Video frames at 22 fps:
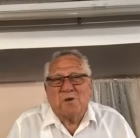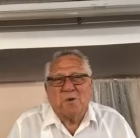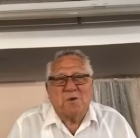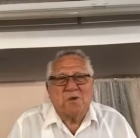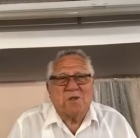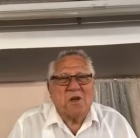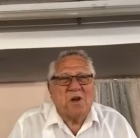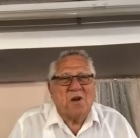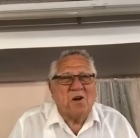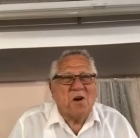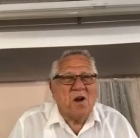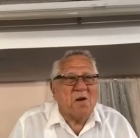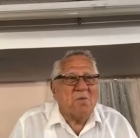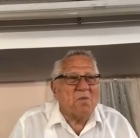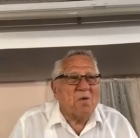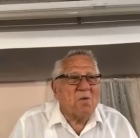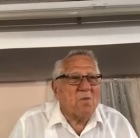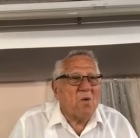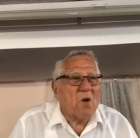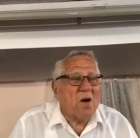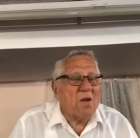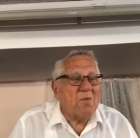this was their
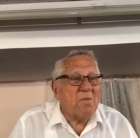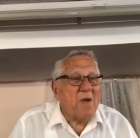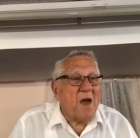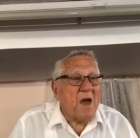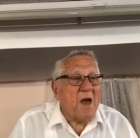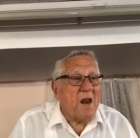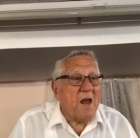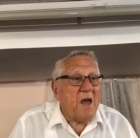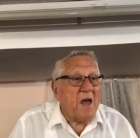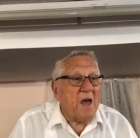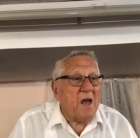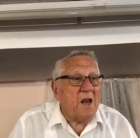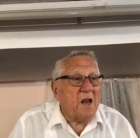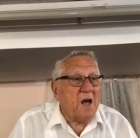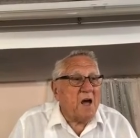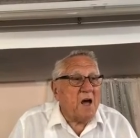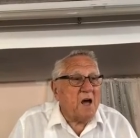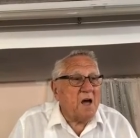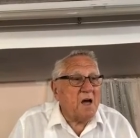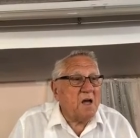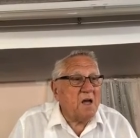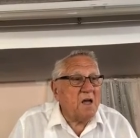number one man. And,
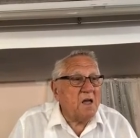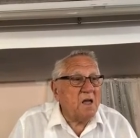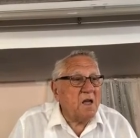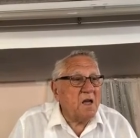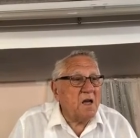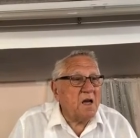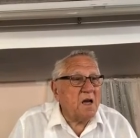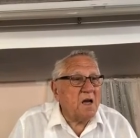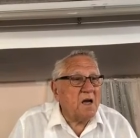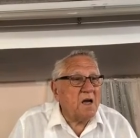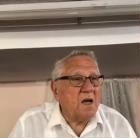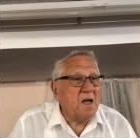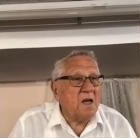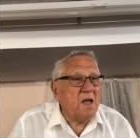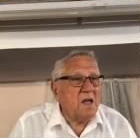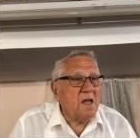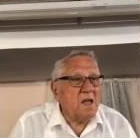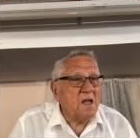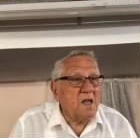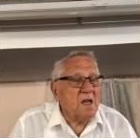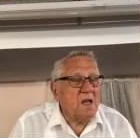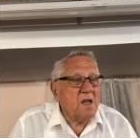uh, uh,
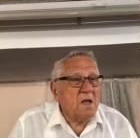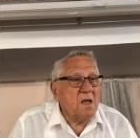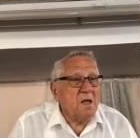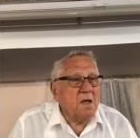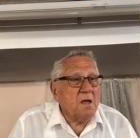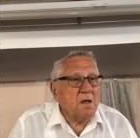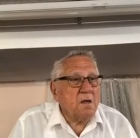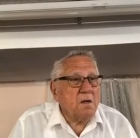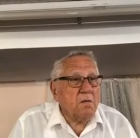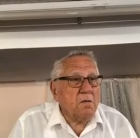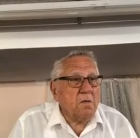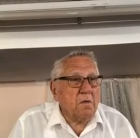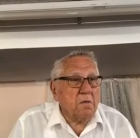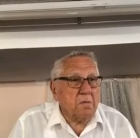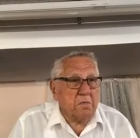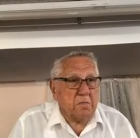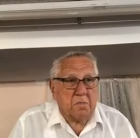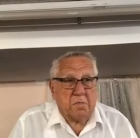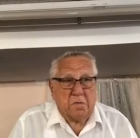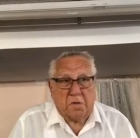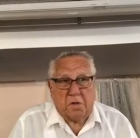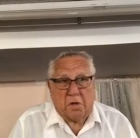
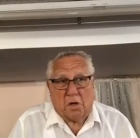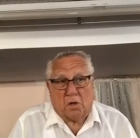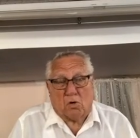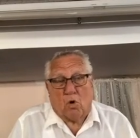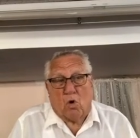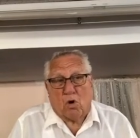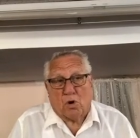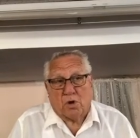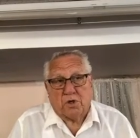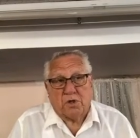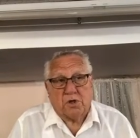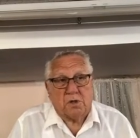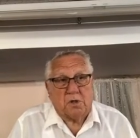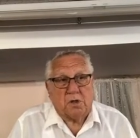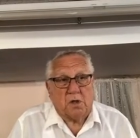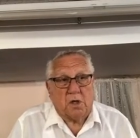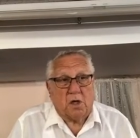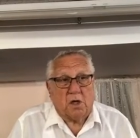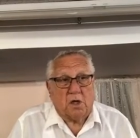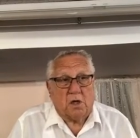of course,